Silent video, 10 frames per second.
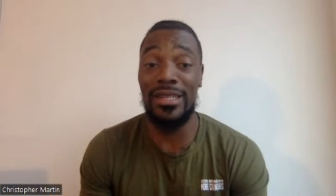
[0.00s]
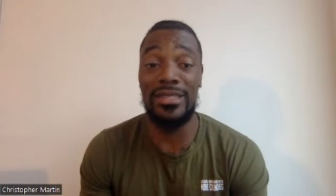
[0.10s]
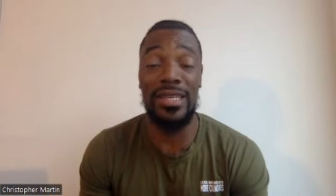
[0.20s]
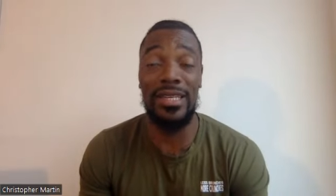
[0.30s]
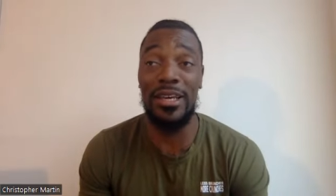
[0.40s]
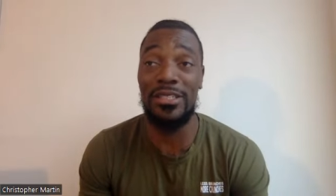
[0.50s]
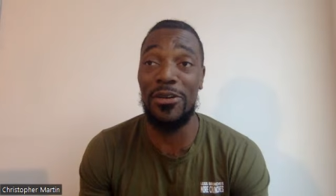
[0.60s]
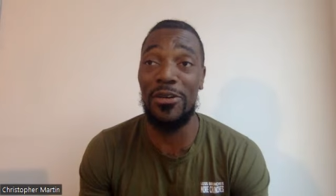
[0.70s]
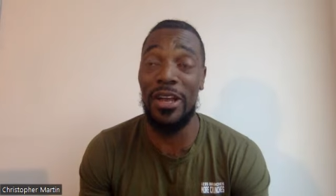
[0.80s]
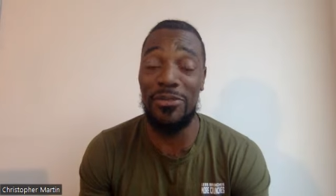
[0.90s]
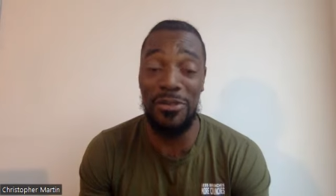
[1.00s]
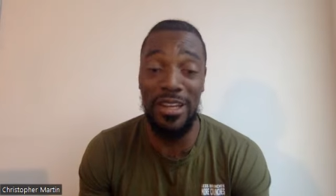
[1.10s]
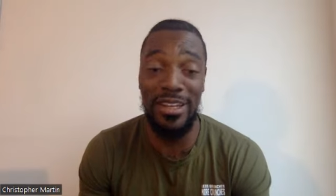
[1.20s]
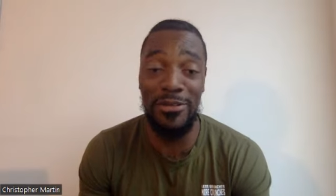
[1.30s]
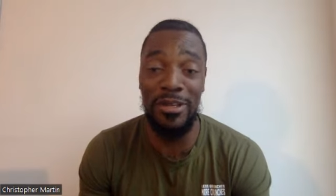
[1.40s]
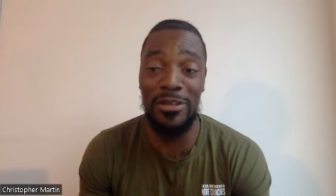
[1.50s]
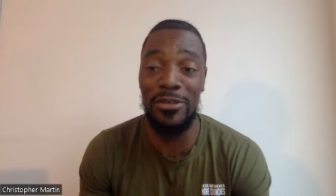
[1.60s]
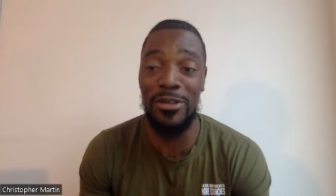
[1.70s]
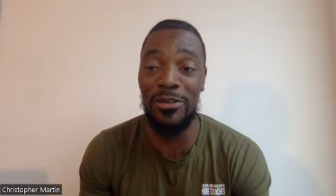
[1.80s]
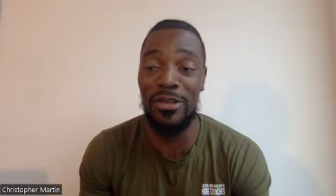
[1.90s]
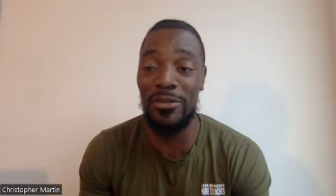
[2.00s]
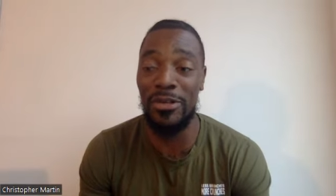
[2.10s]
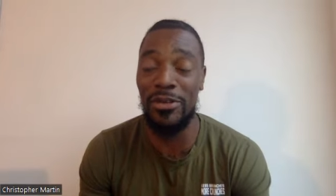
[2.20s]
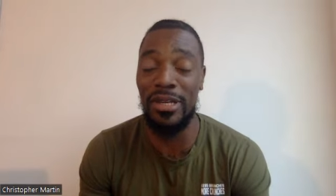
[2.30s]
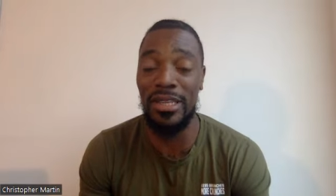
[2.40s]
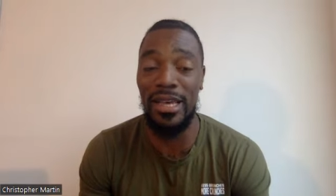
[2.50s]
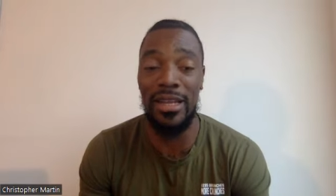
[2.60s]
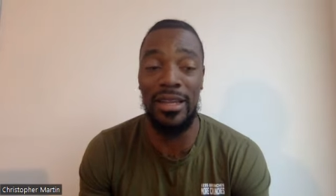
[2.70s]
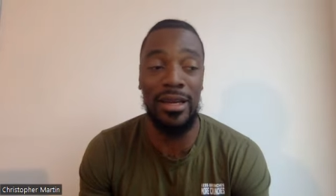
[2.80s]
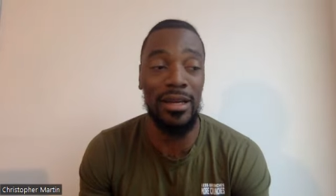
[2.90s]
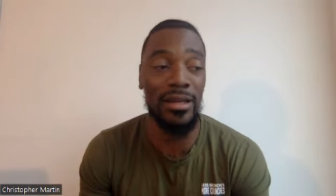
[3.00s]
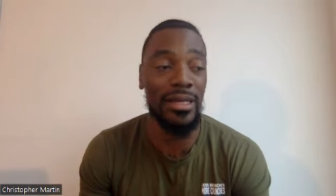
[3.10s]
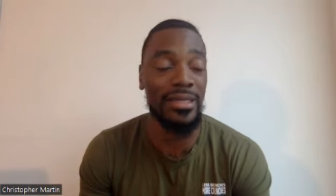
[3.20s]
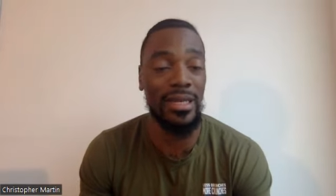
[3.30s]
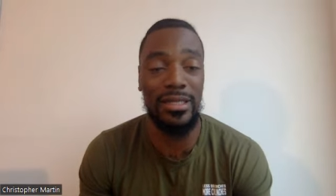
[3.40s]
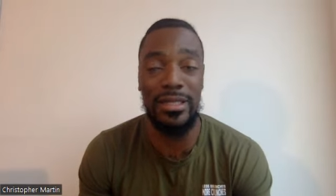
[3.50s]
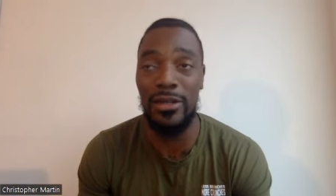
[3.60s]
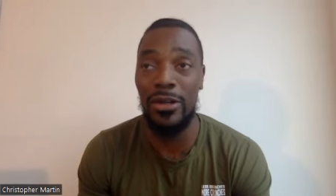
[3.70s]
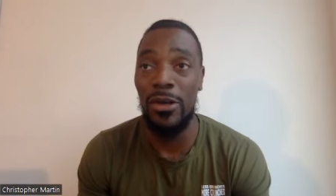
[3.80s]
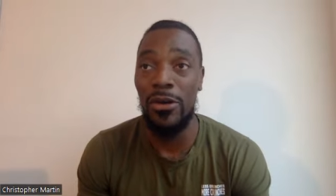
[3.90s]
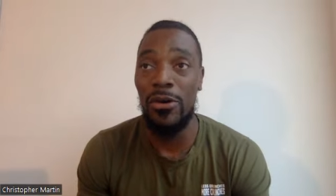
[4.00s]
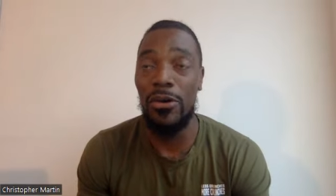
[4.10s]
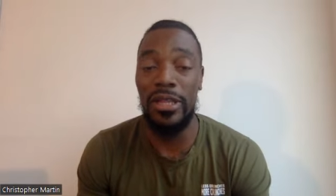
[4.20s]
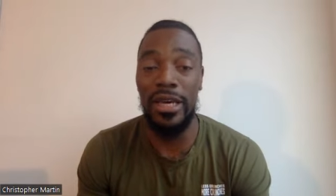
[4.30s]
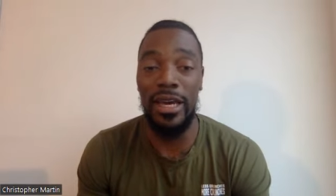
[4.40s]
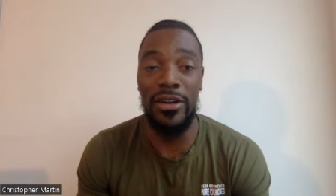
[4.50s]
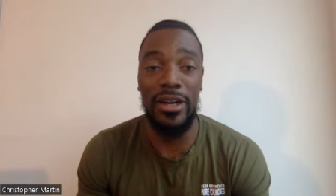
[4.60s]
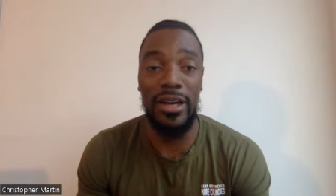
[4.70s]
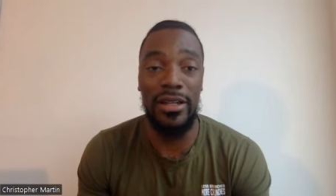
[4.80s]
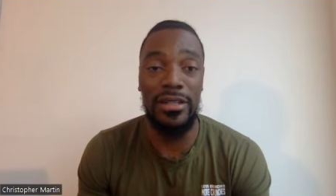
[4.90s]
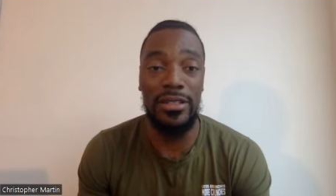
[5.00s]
it's it's a great feeling when when you when you get that uh, attention on the internet.